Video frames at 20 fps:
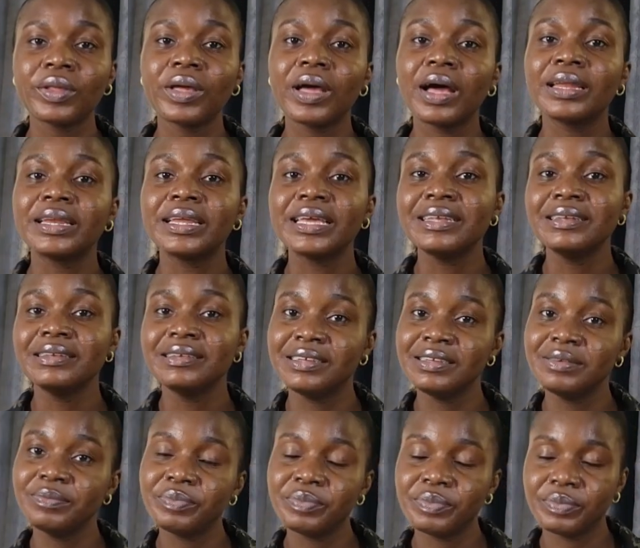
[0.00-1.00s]
and a
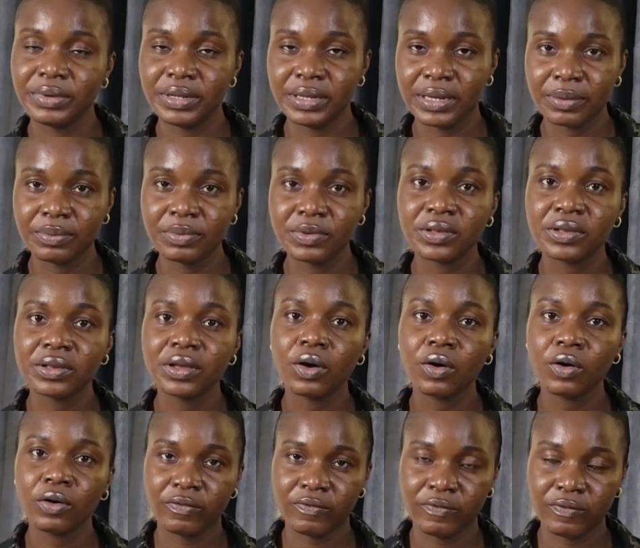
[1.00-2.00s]
deep depth
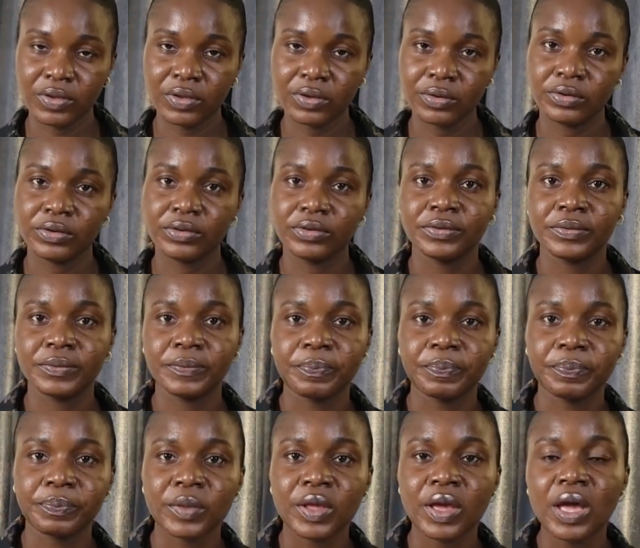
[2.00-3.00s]
of field.
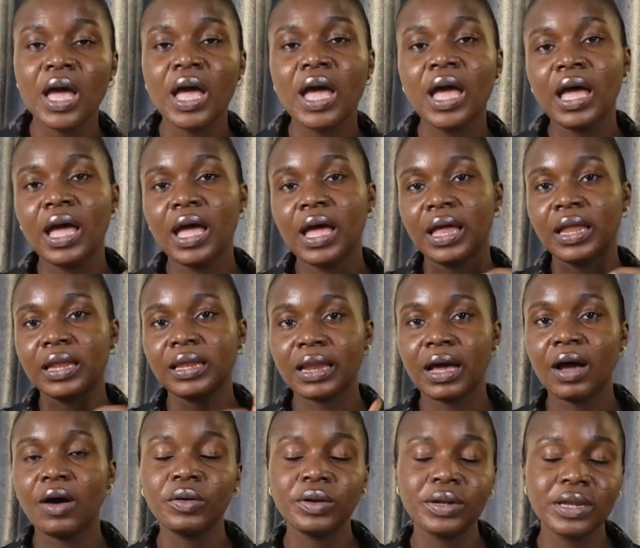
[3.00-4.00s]

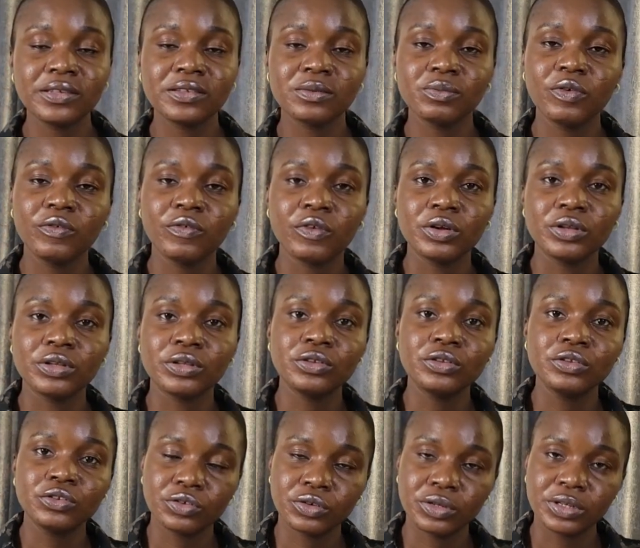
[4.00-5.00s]
Now let's move on
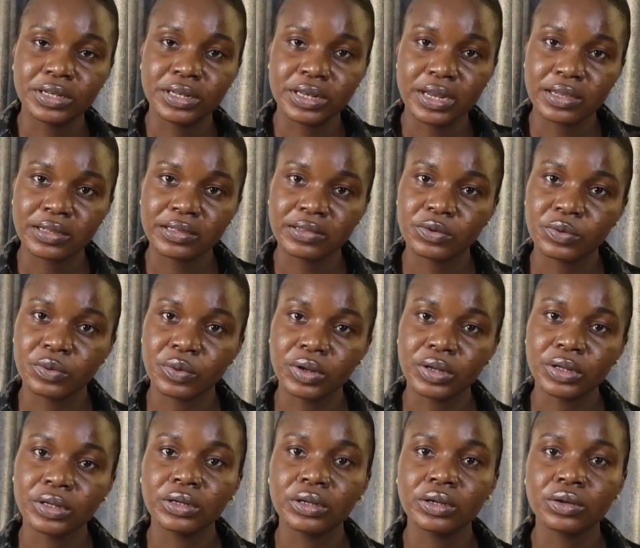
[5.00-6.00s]
to the next
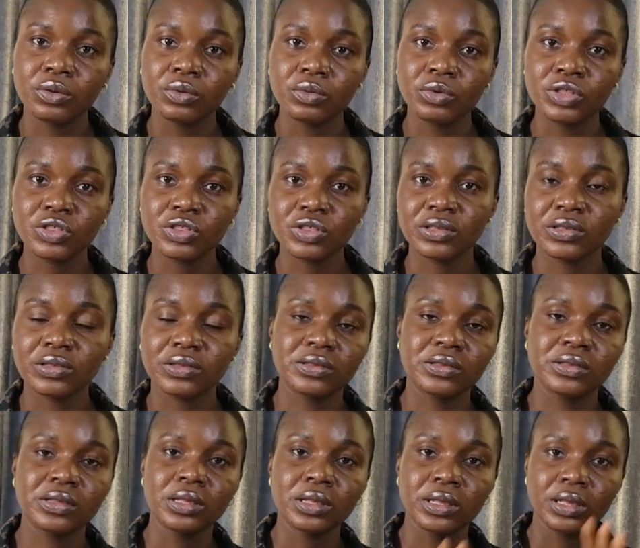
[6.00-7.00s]
one, which
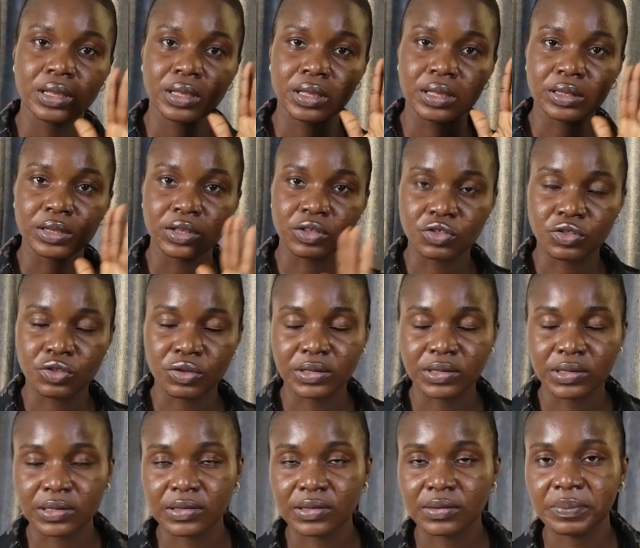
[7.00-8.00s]
is the
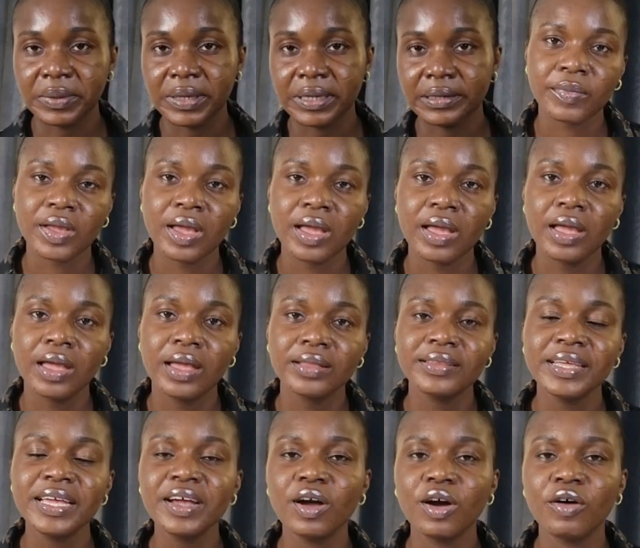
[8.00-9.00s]
shutter speed.
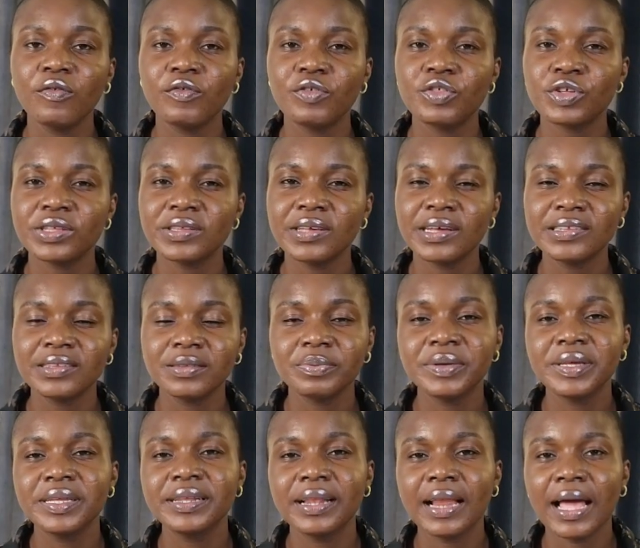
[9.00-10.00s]
Think of shutter
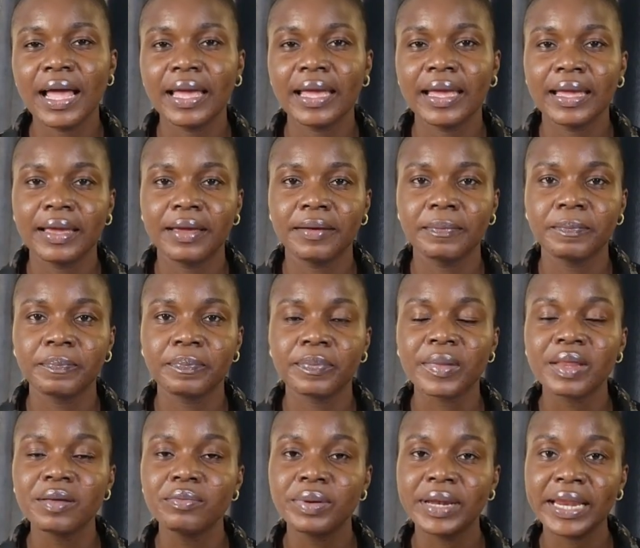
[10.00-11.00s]
speed like
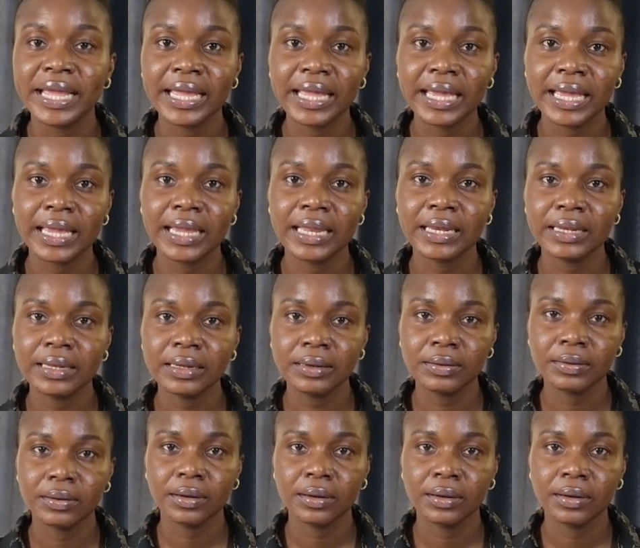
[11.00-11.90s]
blinking